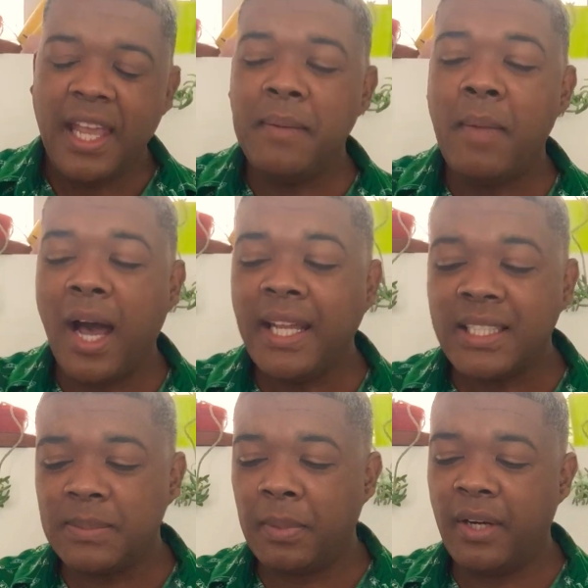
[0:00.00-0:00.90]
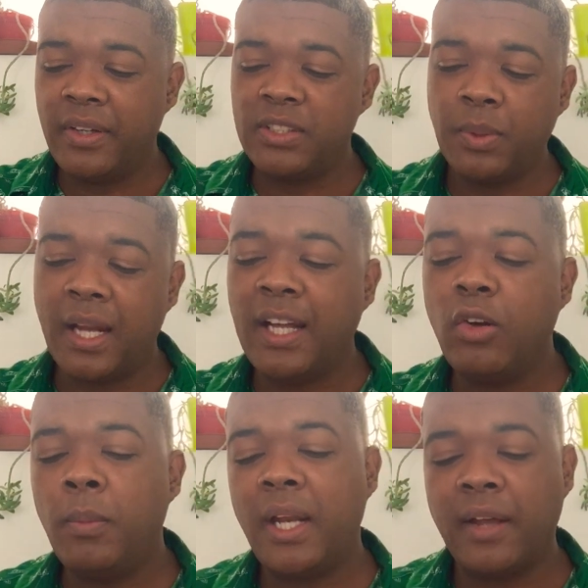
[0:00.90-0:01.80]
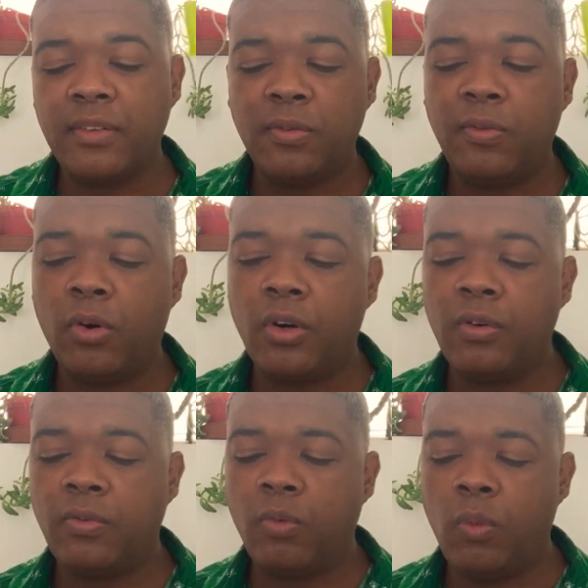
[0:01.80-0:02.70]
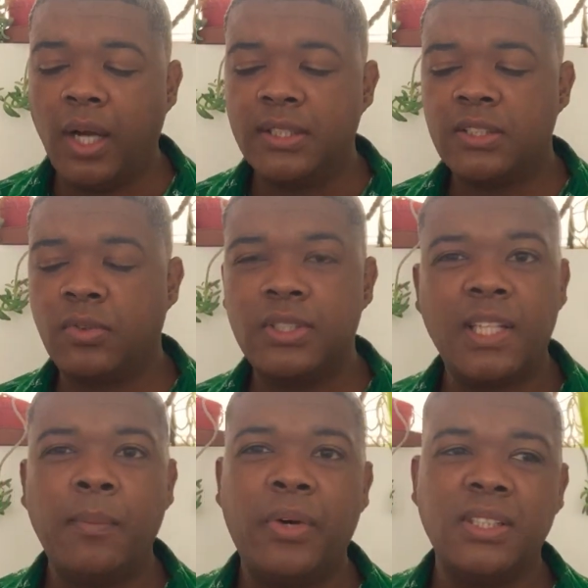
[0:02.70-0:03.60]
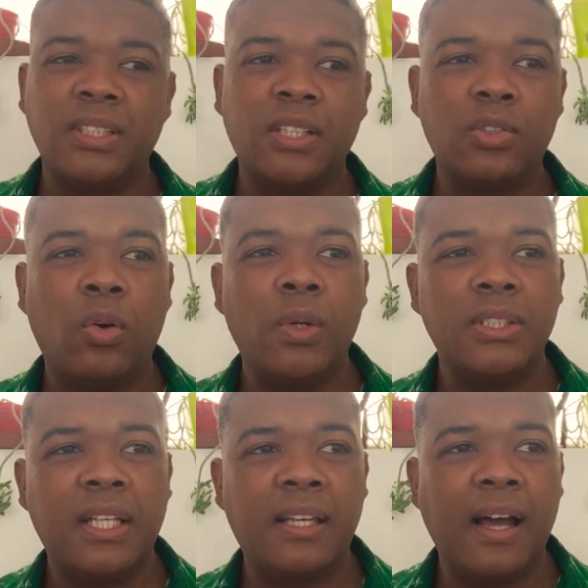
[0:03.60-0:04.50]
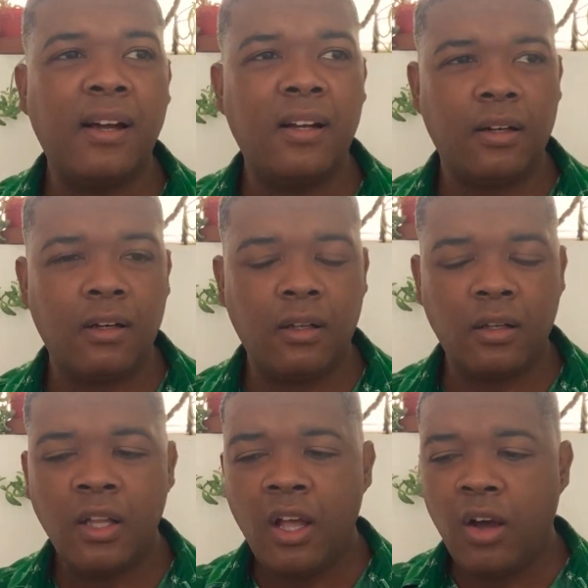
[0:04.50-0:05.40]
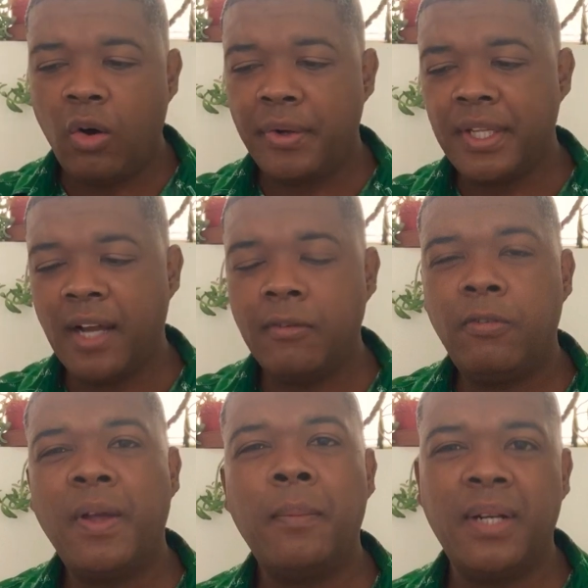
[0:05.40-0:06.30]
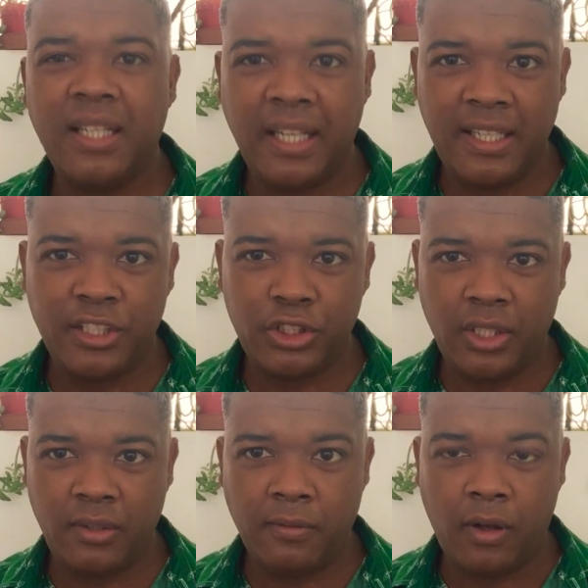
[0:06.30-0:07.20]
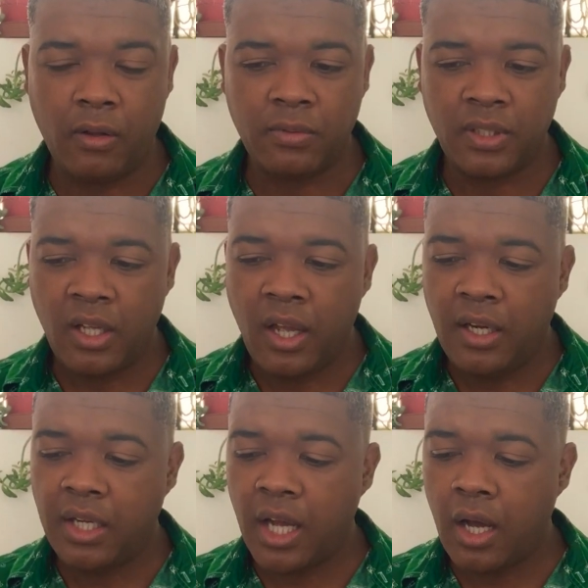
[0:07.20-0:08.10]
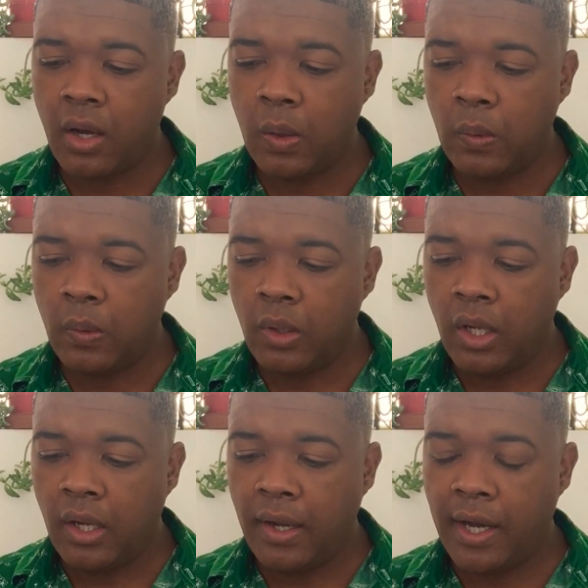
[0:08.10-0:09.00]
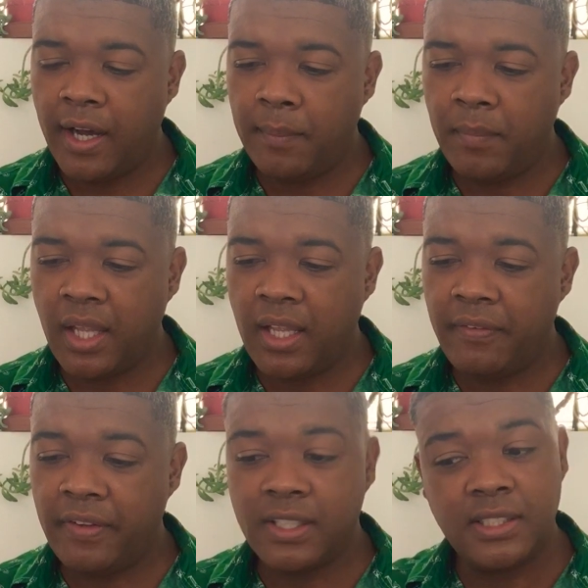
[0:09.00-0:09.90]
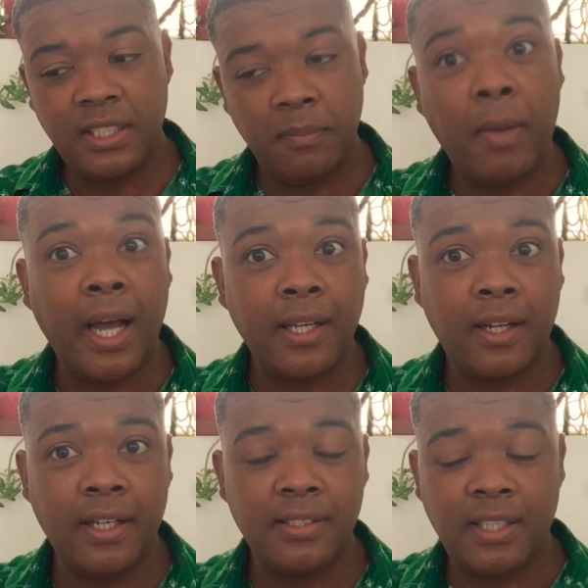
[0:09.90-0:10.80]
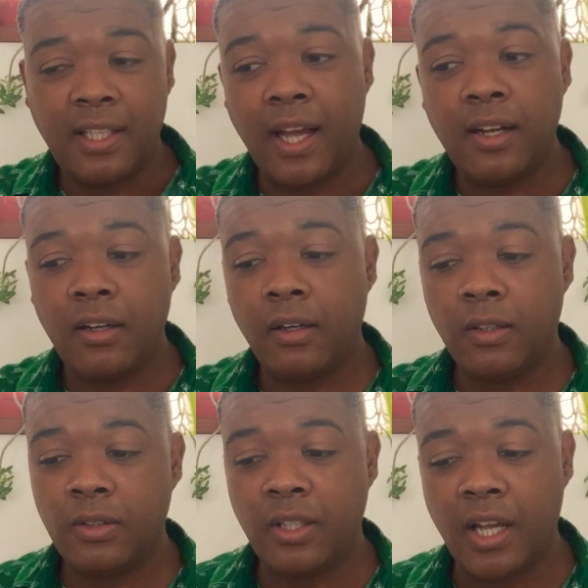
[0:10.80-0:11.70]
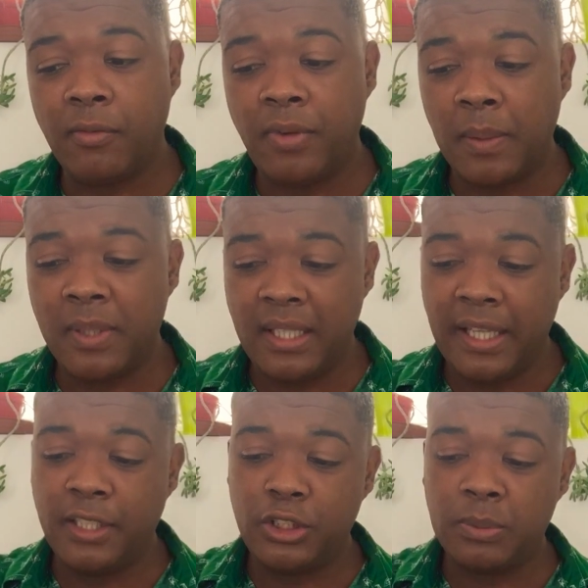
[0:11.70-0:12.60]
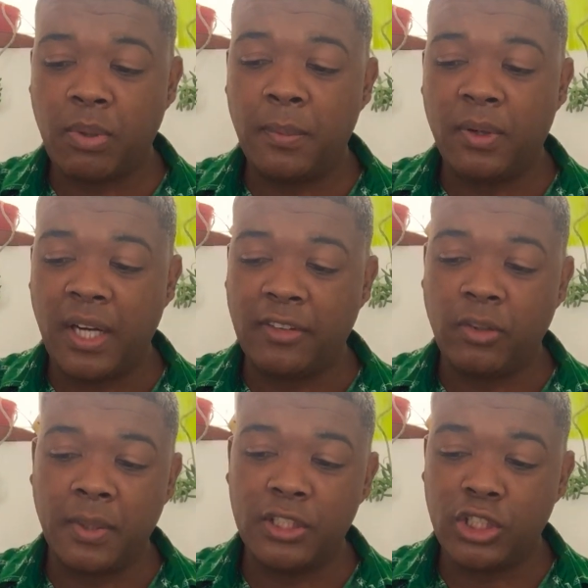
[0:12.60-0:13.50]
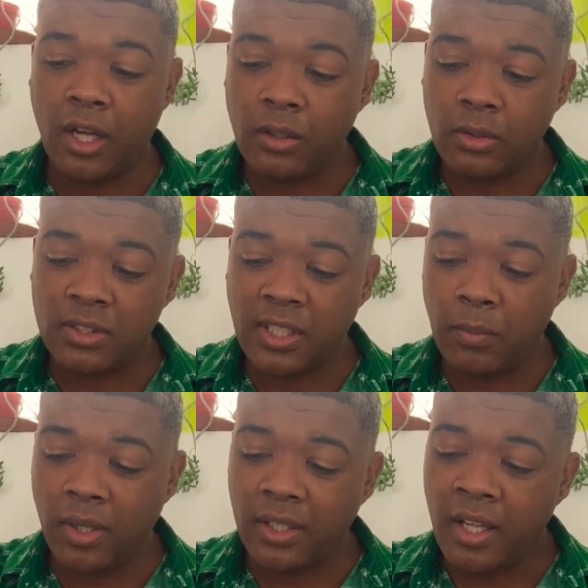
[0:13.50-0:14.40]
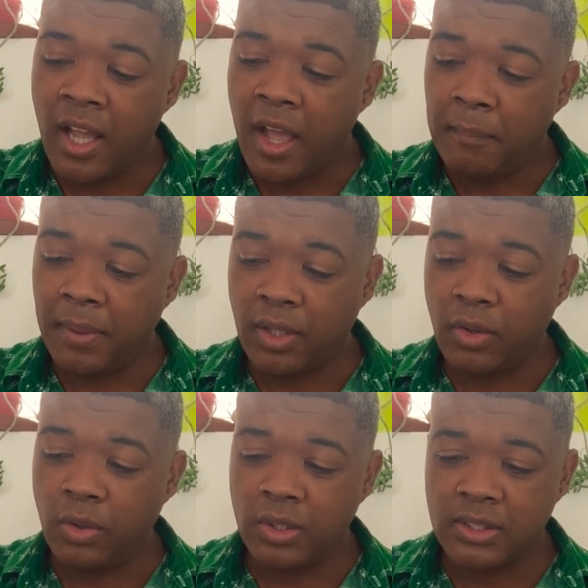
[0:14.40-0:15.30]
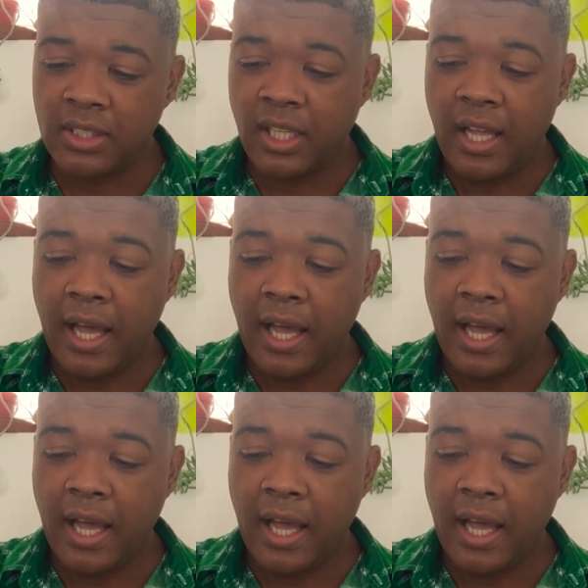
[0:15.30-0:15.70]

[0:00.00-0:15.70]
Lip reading: In my experience, when I normally have the Four of Wands, for some reason, there's always a young girl or a young feminine energy involved. Now, if it is in my case, the young girl or the young feminine energy is probably going to have to be a child or someone, because,